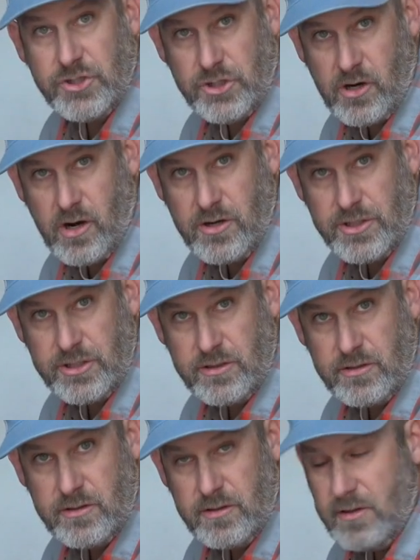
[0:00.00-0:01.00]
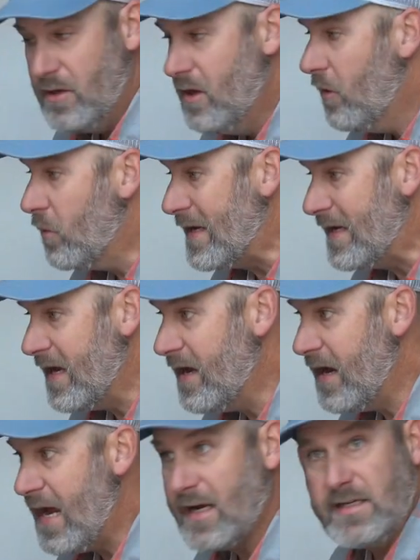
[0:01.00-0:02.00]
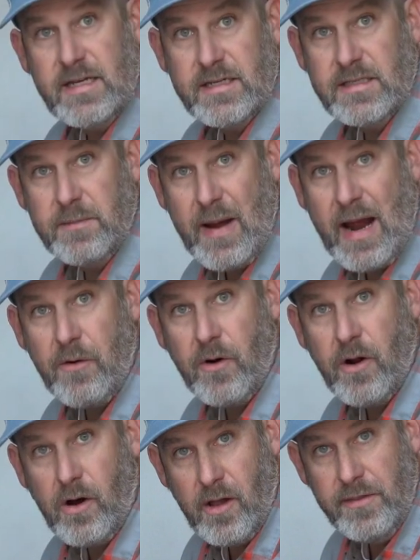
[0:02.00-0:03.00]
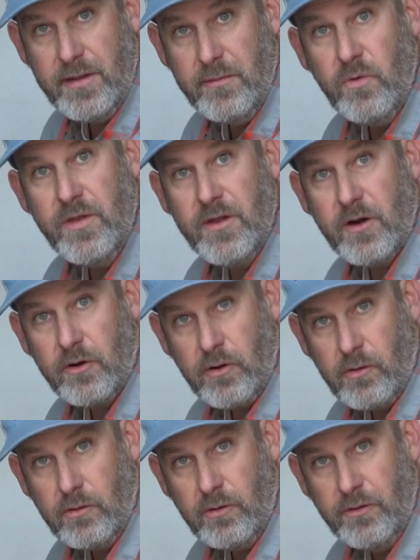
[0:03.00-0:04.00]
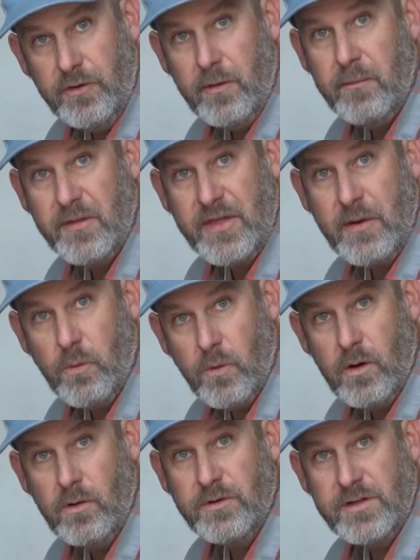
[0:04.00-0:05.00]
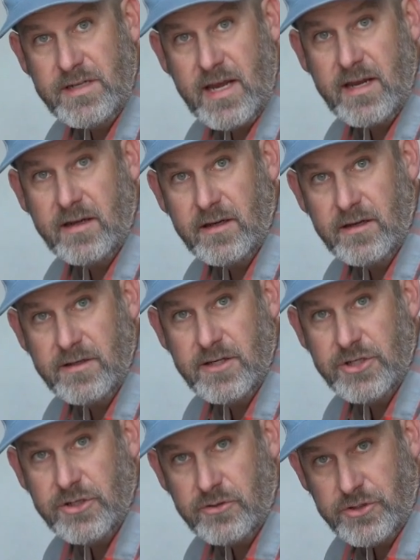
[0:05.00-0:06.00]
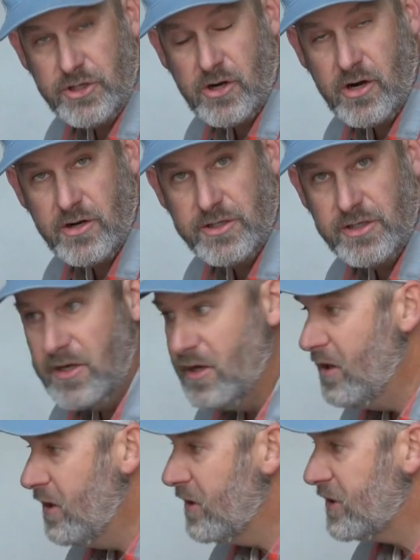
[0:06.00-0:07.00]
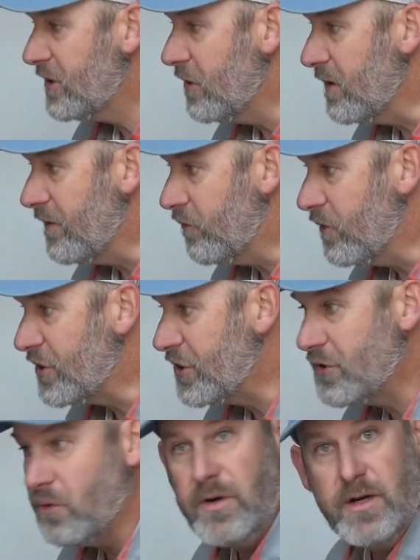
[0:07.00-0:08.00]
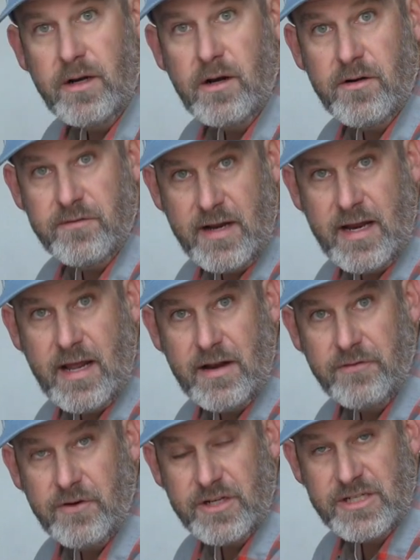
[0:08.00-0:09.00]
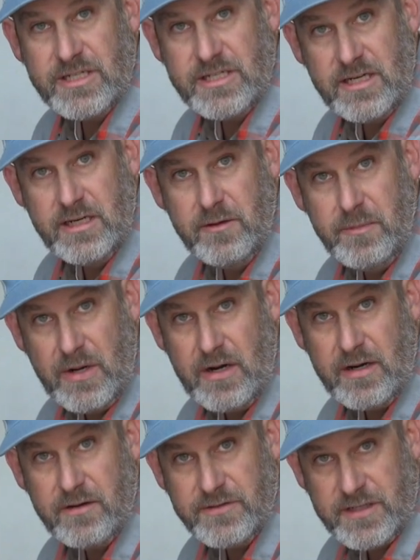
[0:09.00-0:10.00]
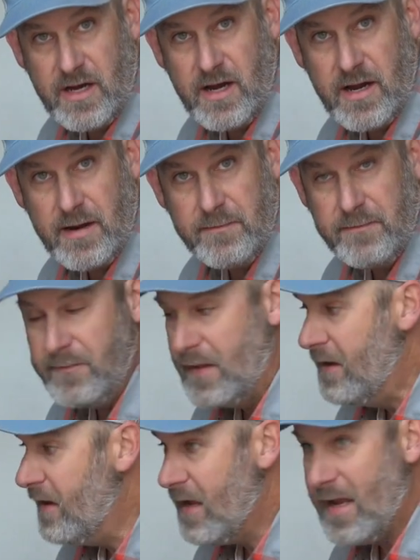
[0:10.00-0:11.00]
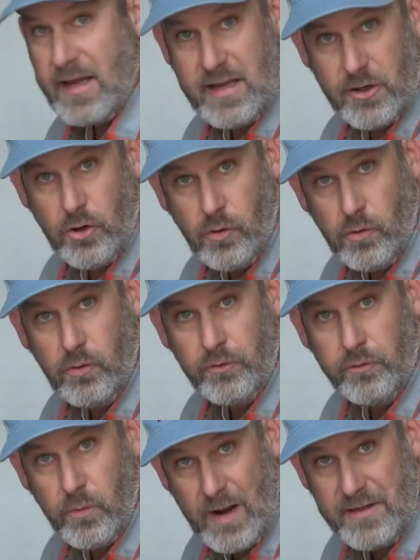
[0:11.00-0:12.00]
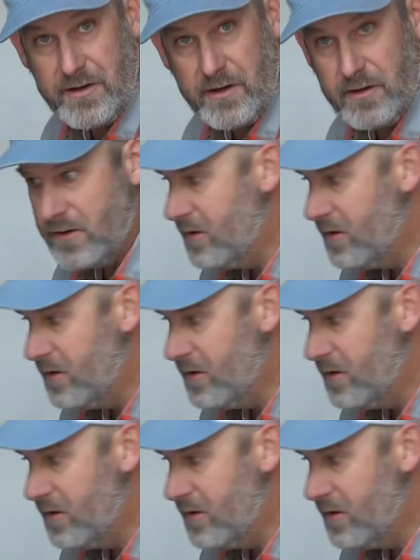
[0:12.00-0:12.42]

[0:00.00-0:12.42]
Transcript: a charge. We can access the power on them when they're cold, but they won't take an additional charge. So if we're storing our van for an extended period of time in cold weather,